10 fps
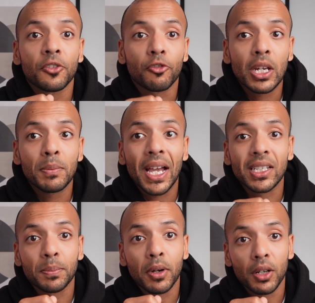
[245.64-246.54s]
Frame it as
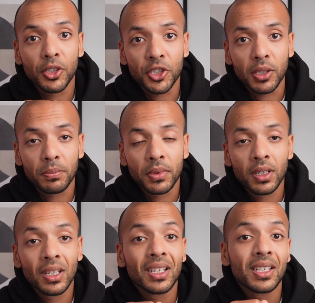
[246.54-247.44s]
a partnership.
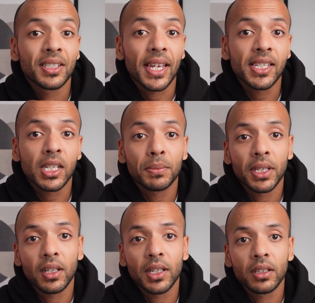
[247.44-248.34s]
Say something
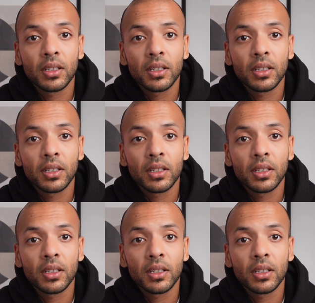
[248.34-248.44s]
like,